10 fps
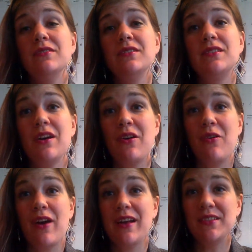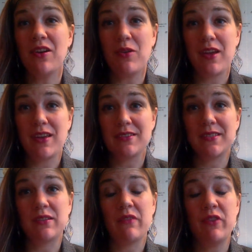So, as
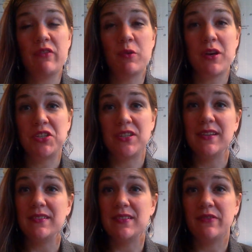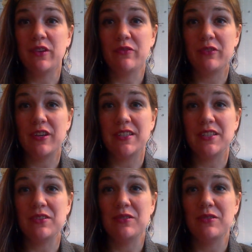always, if you have questions, feel free
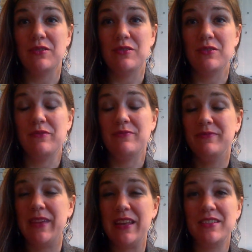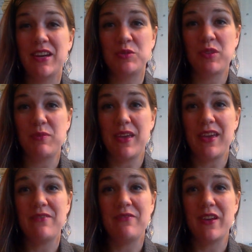to get in touch with
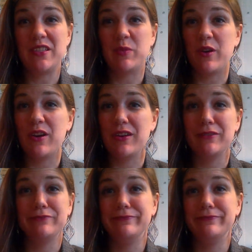me, Facebook,